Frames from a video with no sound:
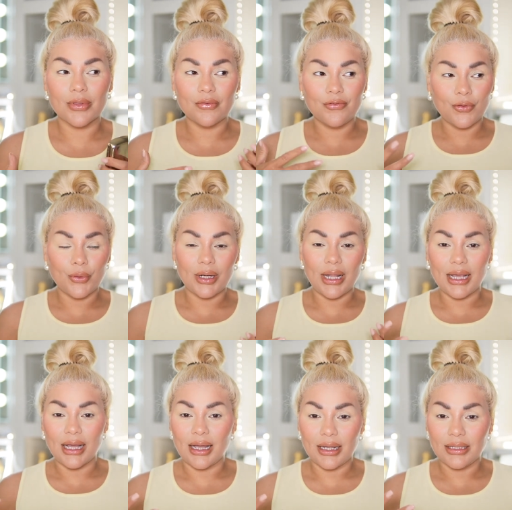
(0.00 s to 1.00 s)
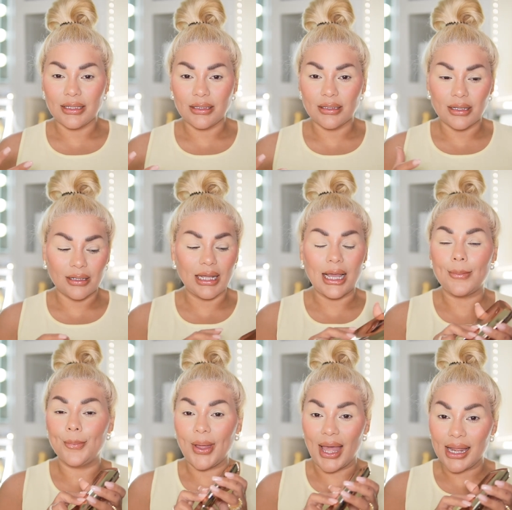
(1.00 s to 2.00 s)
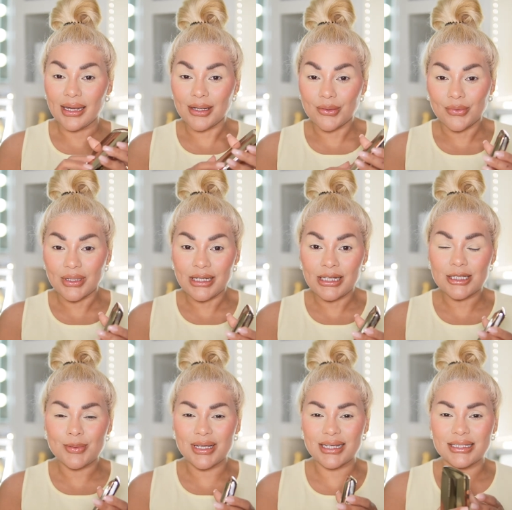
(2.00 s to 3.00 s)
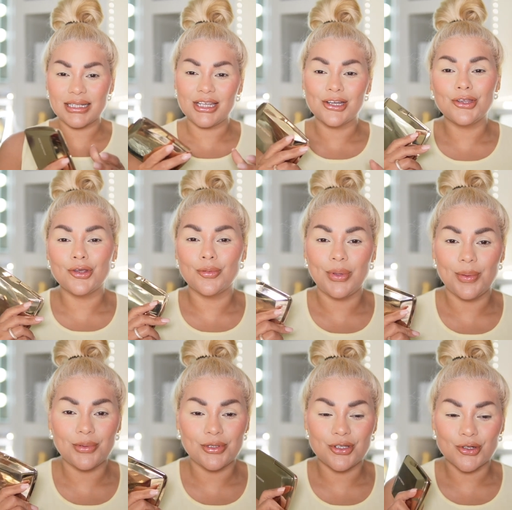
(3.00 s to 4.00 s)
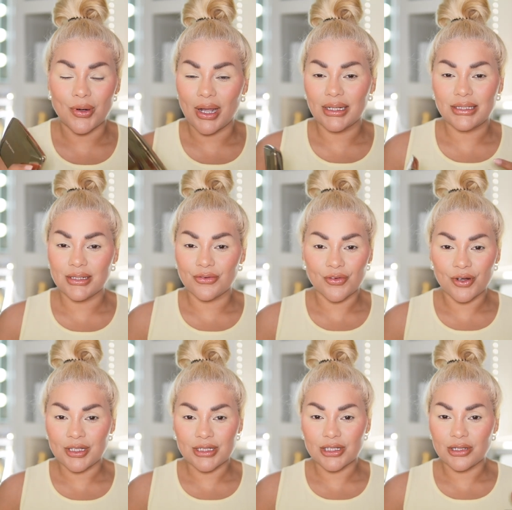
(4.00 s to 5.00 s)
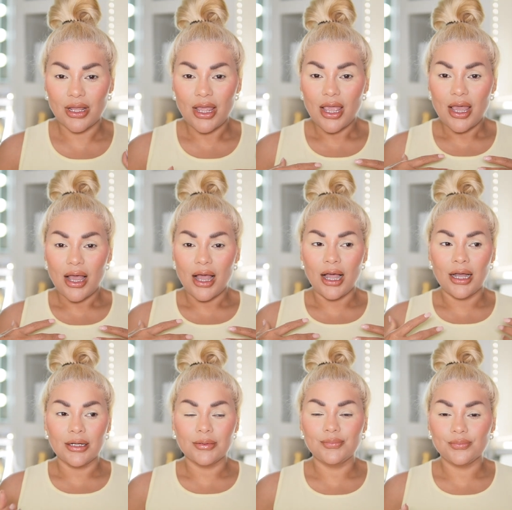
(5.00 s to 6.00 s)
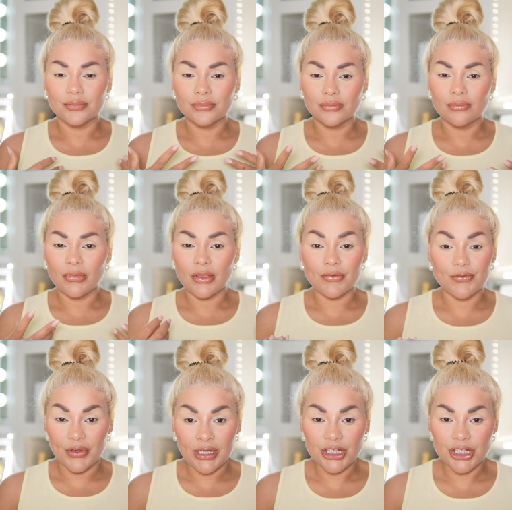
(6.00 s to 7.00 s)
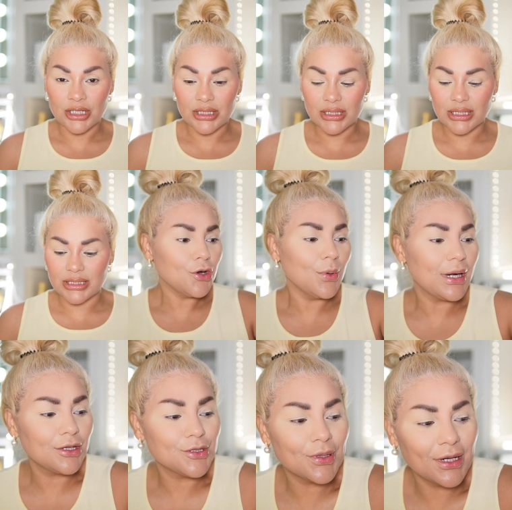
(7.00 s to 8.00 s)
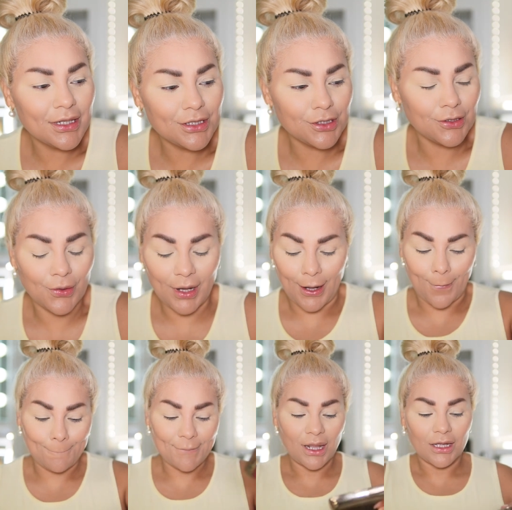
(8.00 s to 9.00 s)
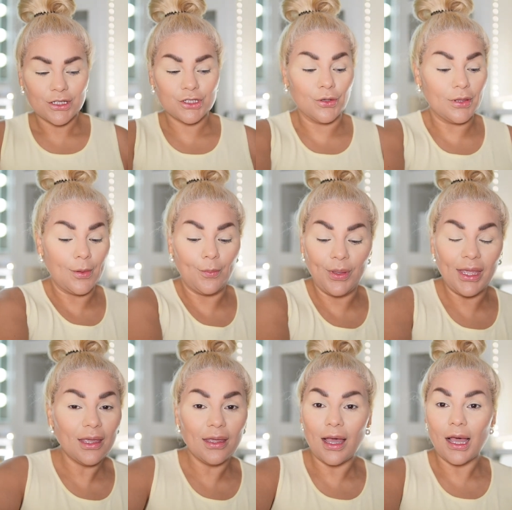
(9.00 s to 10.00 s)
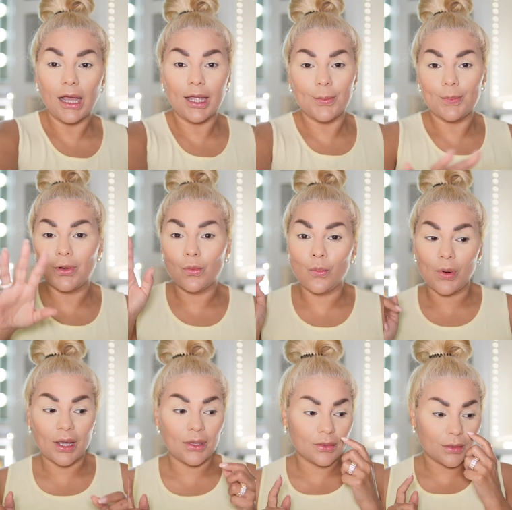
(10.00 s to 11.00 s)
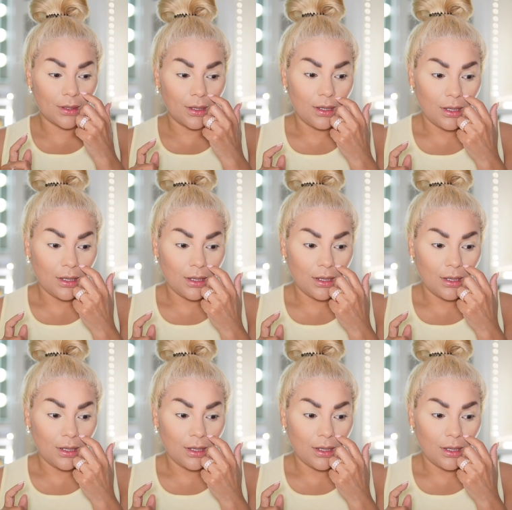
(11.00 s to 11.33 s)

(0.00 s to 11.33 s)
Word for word: for like a like a palette release because here you'll be able to try different um, finishes. Cause you know what else we're gonna do? Okay, so the big hype with